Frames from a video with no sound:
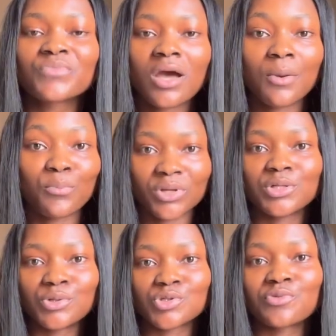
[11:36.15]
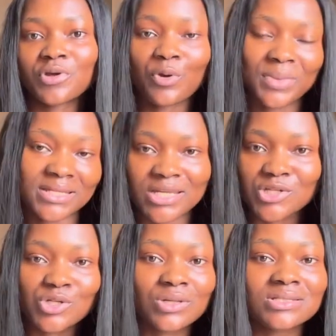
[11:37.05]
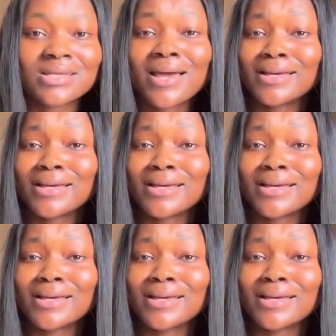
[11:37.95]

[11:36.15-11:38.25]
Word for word: um, body lotion recommendations